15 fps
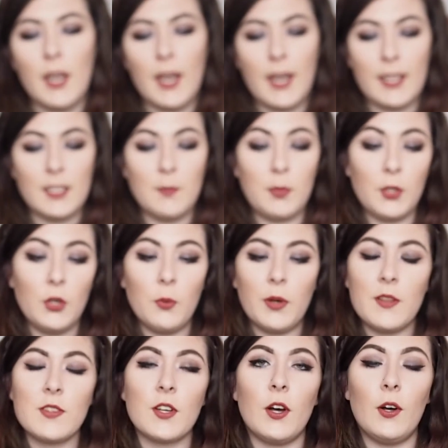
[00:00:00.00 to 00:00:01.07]
And the blue one
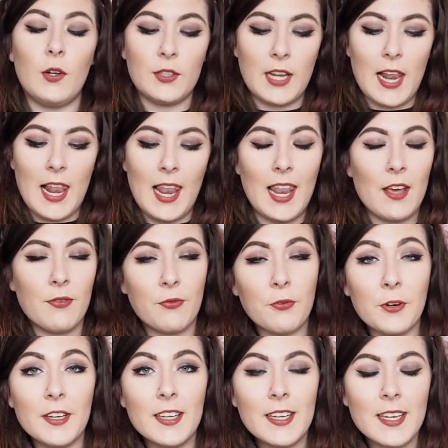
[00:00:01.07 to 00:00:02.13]
is called Le
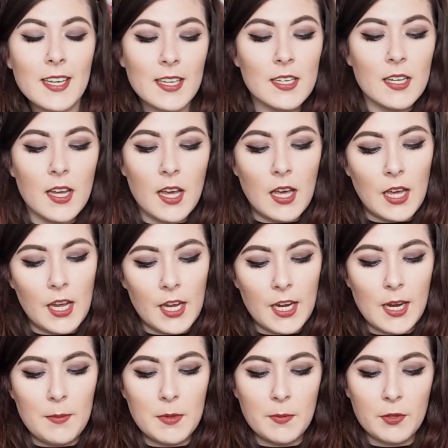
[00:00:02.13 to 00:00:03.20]
Freak.
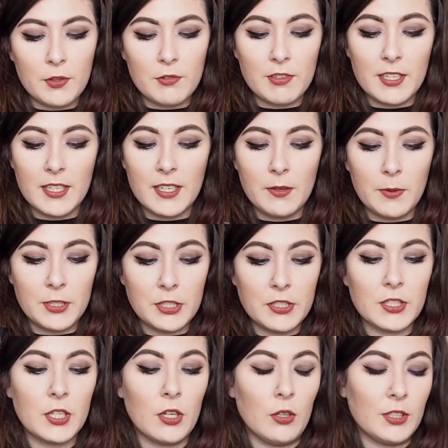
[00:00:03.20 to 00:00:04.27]
Number 3, which is
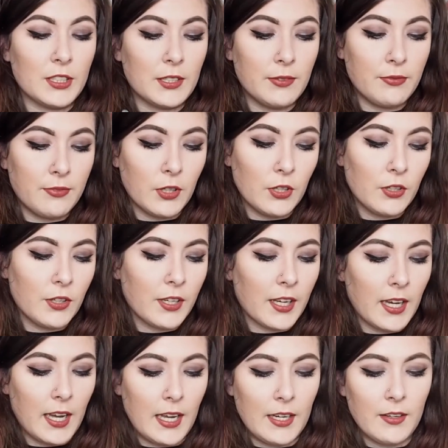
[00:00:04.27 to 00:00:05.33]
gold, is Funk,
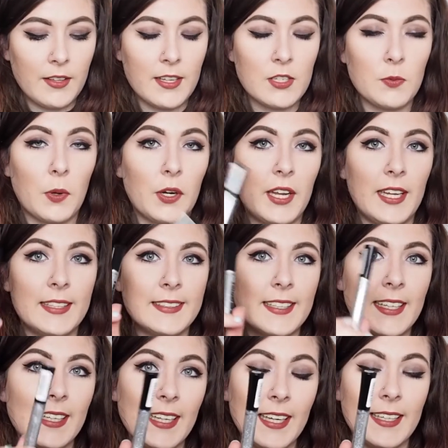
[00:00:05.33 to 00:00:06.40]
and this one is
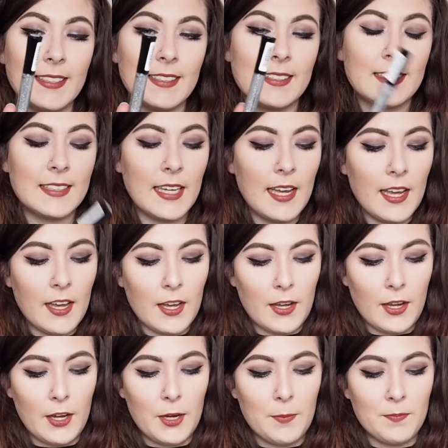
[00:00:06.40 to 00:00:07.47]
Glitz.
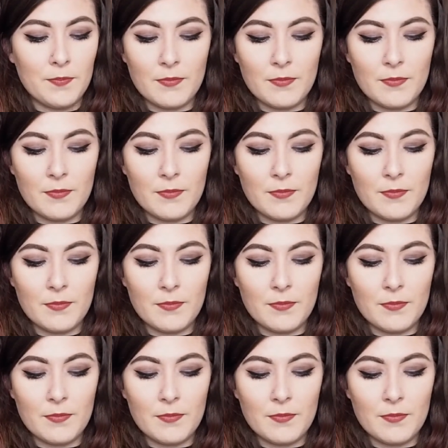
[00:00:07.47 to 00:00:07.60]
I